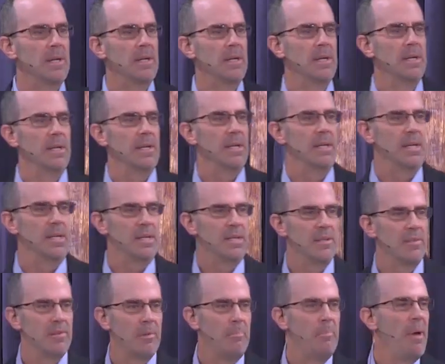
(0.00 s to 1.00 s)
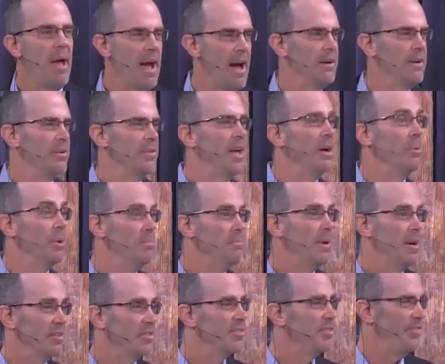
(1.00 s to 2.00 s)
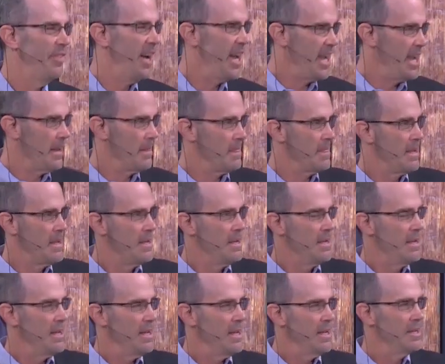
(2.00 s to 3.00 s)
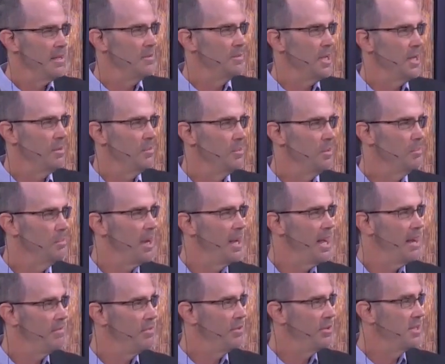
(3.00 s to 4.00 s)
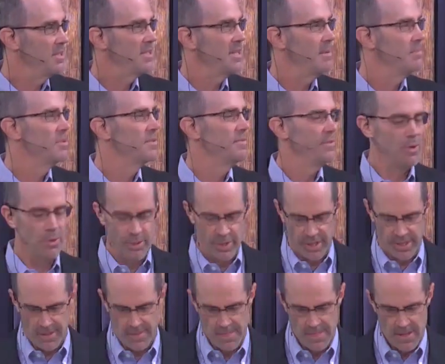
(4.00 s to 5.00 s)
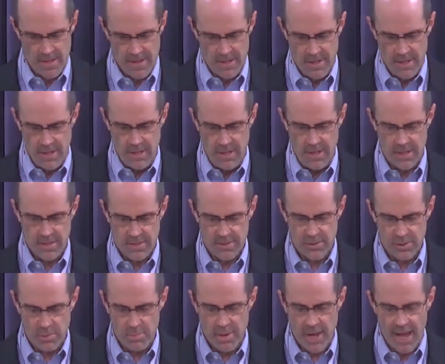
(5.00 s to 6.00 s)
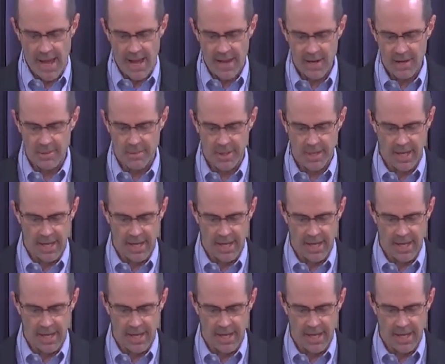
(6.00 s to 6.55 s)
It, it is a battle that we must fight, and, and we might have three steps forward and two back.